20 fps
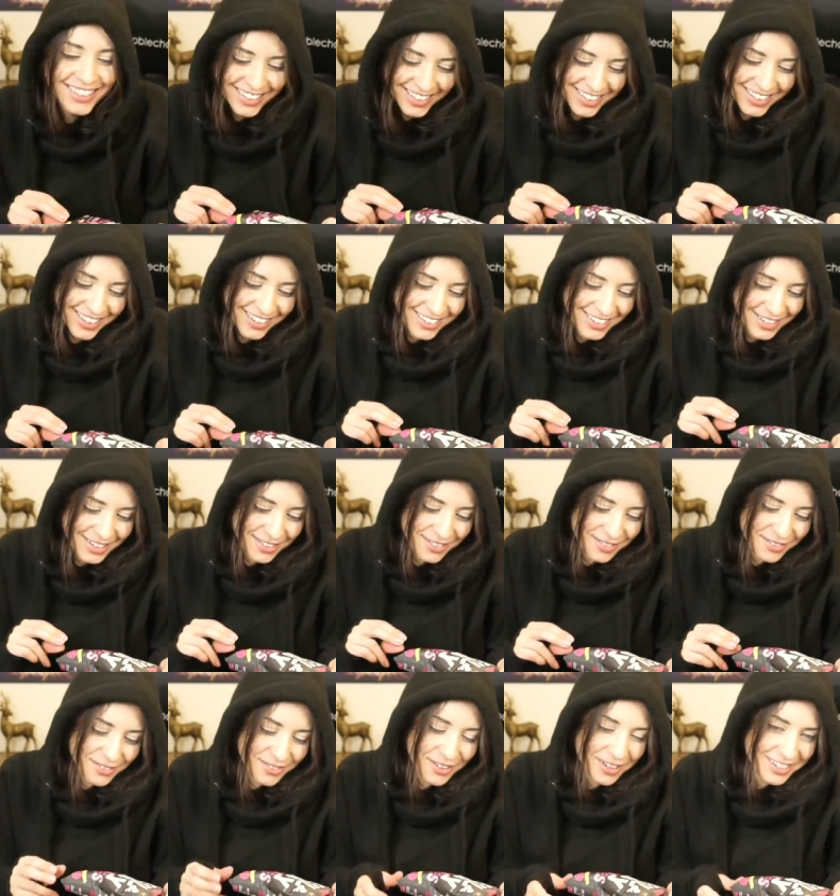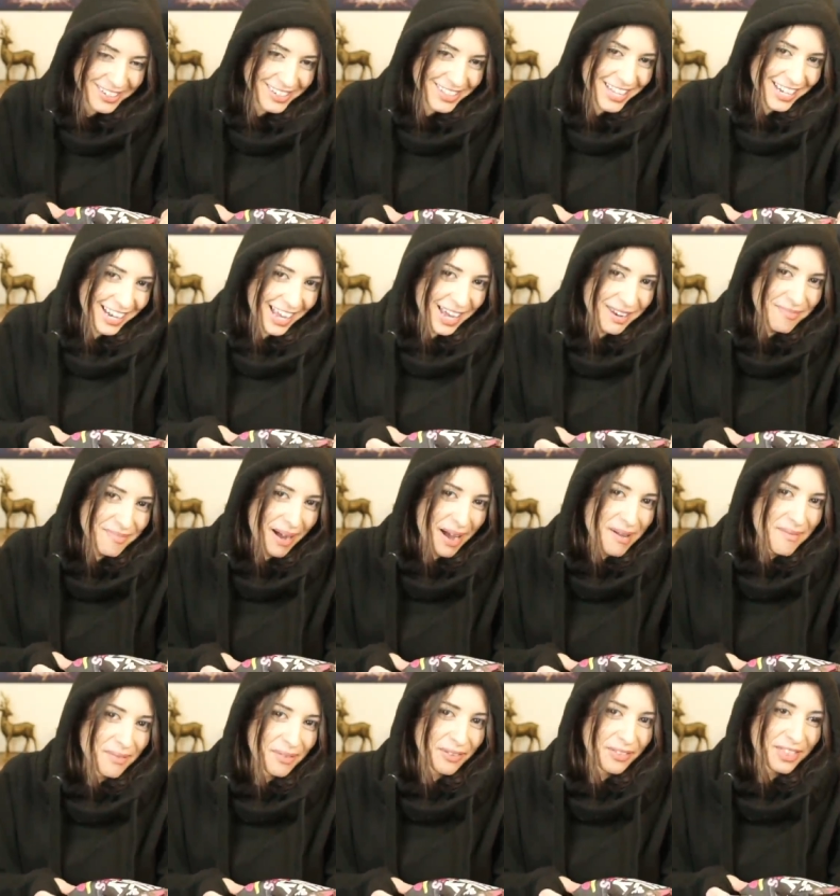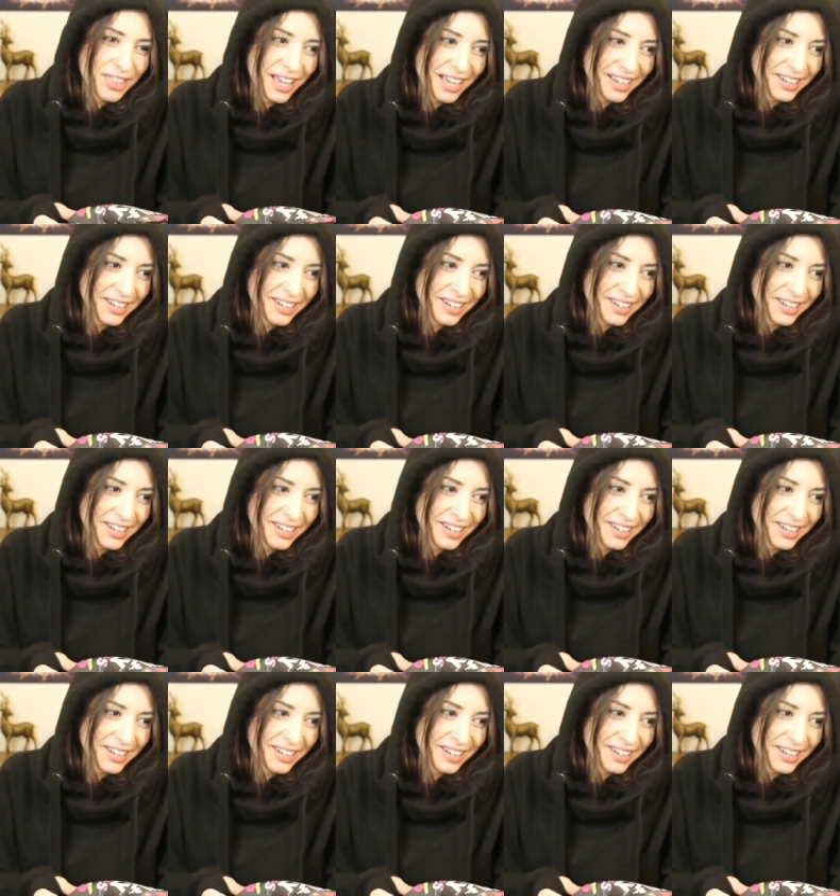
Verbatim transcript: Those of you who watch the Lad Bible thing